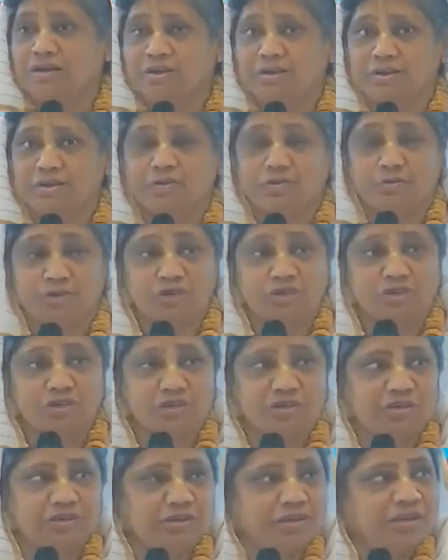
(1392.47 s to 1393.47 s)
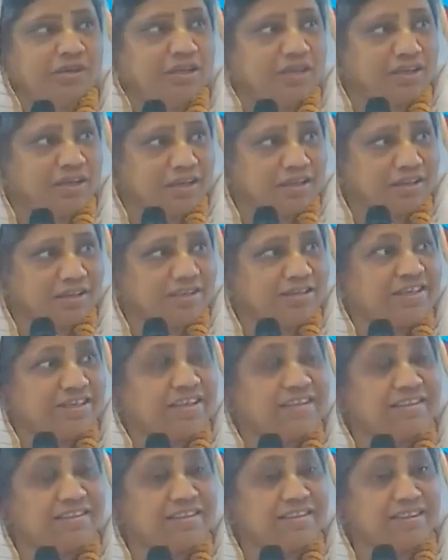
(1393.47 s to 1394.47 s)
Krishna, like this,
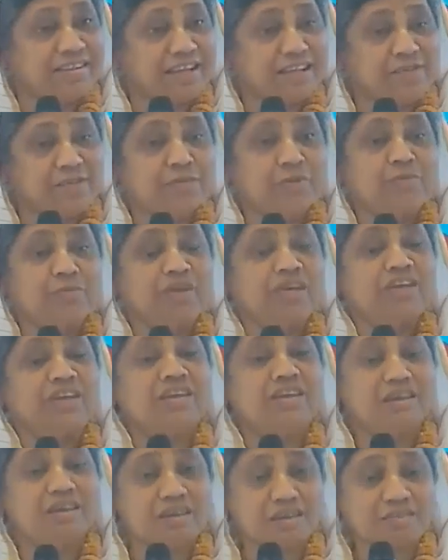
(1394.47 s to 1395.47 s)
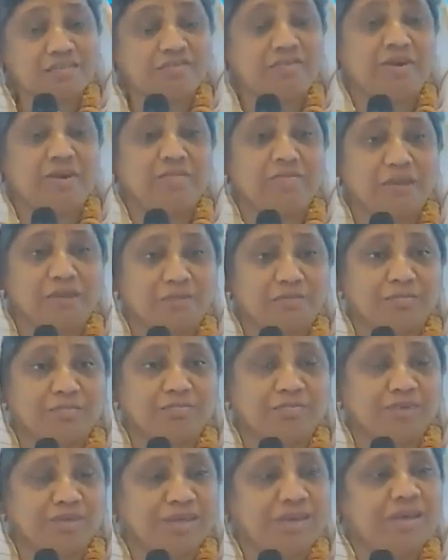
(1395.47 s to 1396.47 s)
and then that's when we can learn from him
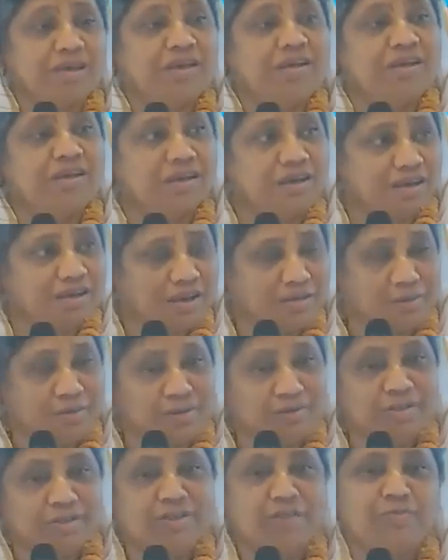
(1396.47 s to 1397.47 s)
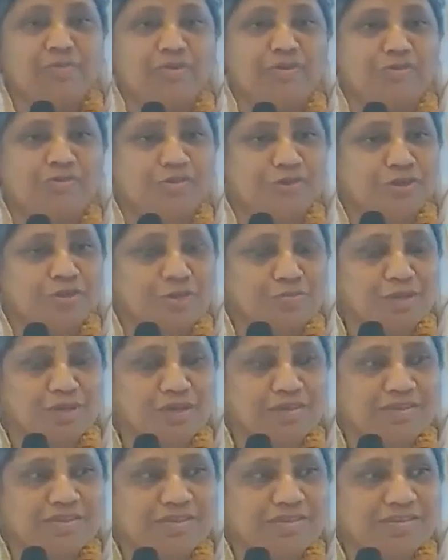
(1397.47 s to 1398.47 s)
about the spiritual
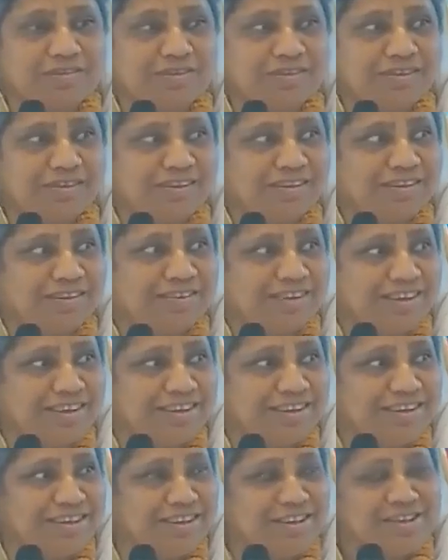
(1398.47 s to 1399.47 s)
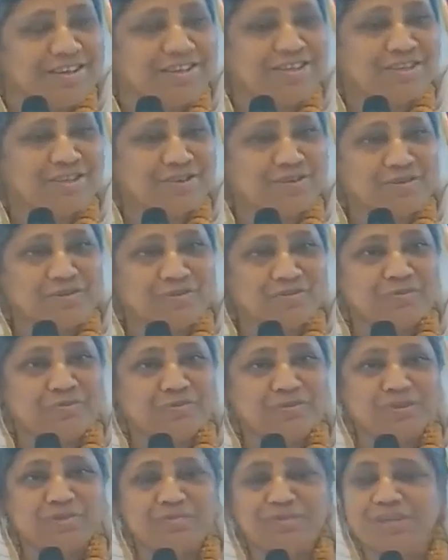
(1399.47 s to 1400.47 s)
topics, right? So
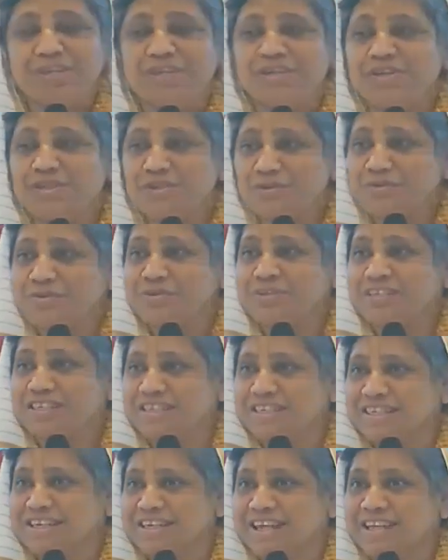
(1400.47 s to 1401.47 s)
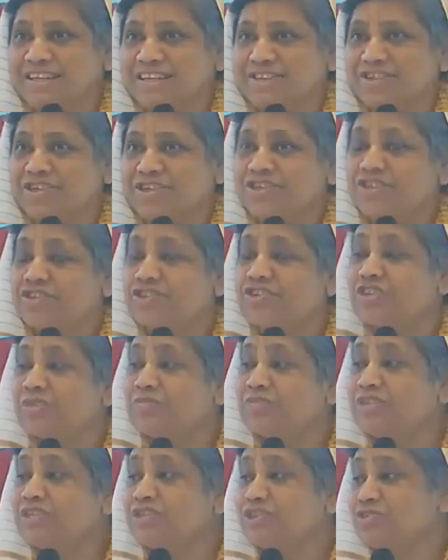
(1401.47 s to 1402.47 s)
we can use these analogies to
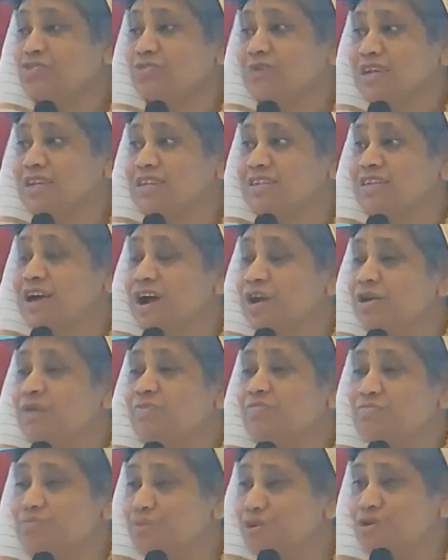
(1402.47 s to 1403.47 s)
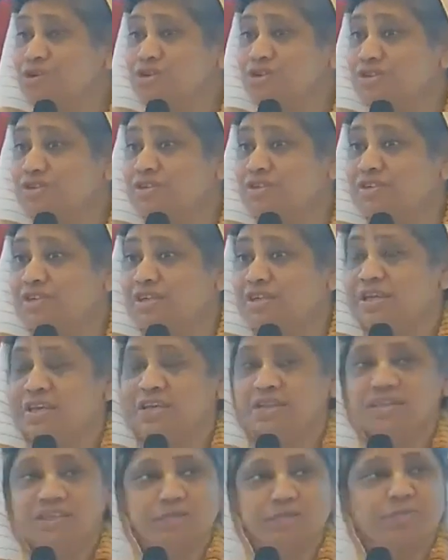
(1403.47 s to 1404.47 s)
demonstrate how important
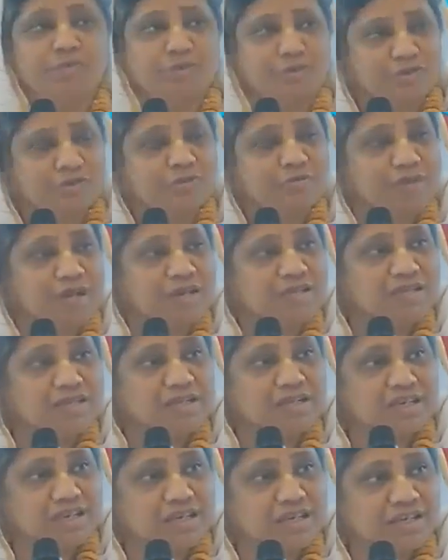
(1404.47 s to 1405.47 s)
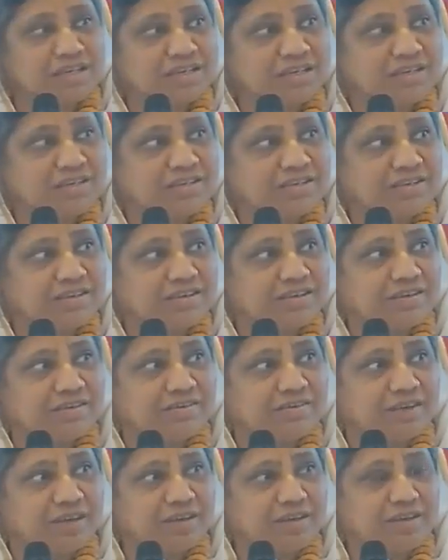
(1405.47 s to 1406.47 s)
the spiritual master is,
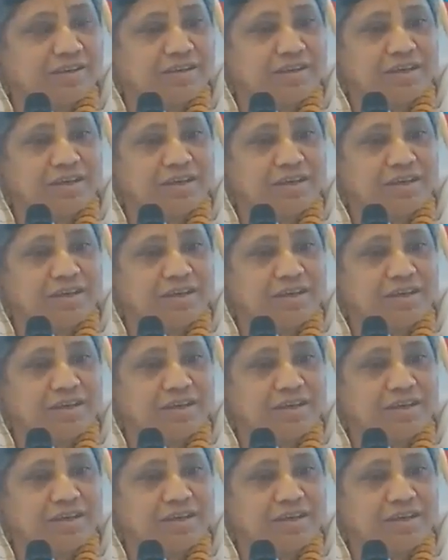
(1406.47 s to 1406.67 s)
right?